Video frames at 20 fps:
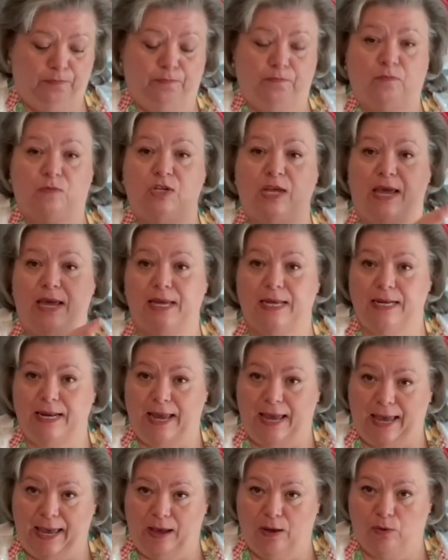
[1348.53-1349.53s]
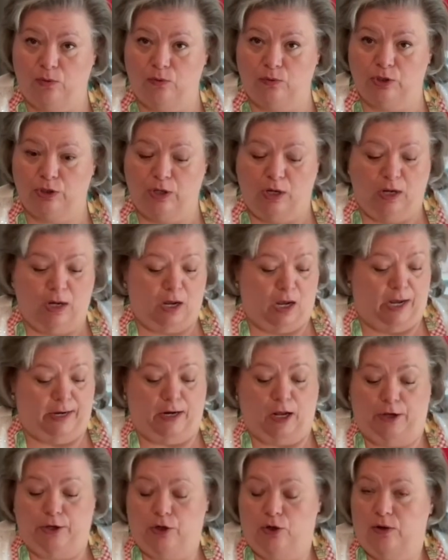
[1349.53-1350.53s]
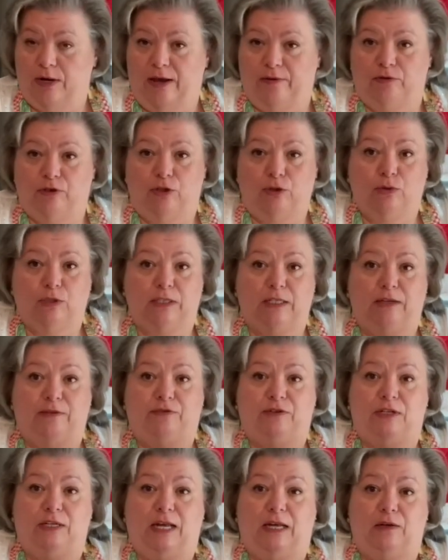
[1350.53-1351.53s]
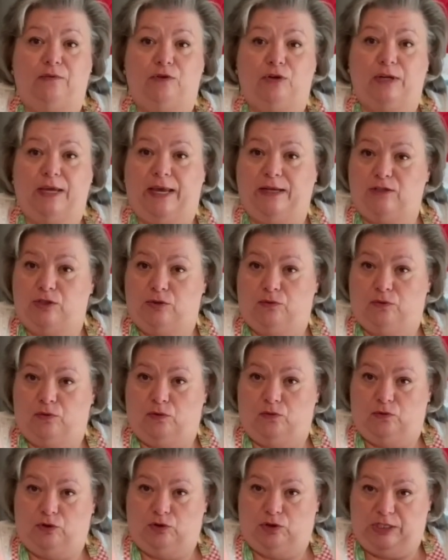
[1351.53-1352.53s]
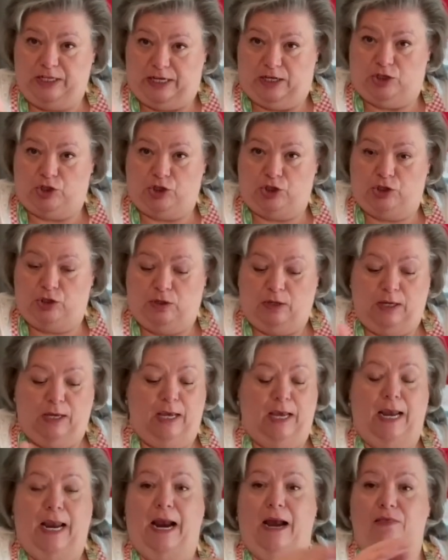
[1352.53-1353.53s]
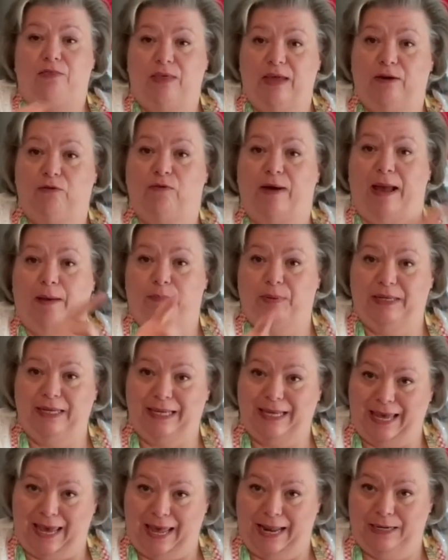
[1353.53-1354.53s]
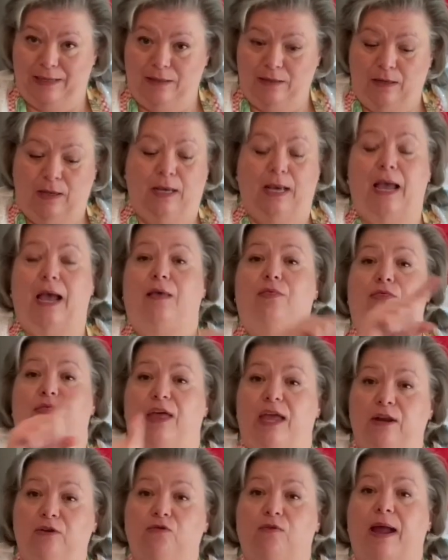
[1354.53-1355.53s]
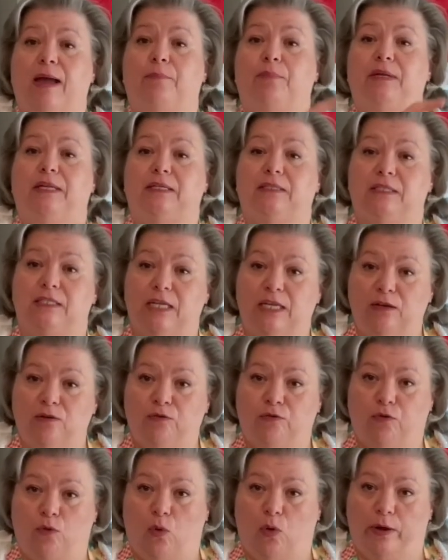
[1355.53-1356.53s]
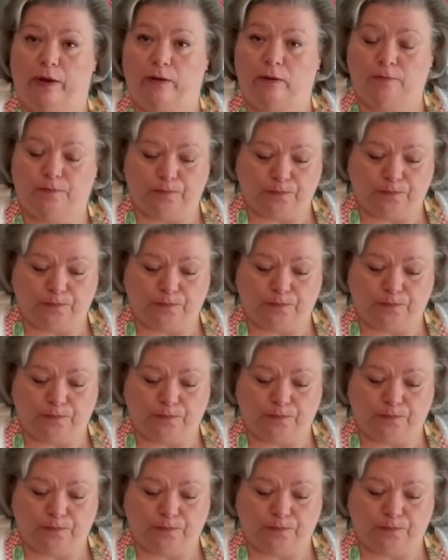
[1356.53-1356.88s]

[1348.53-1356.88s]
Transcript: take it out, and all you're going to have to do is lift it out of your casserole dish and then wrap it again, and then wrap it in tin foil,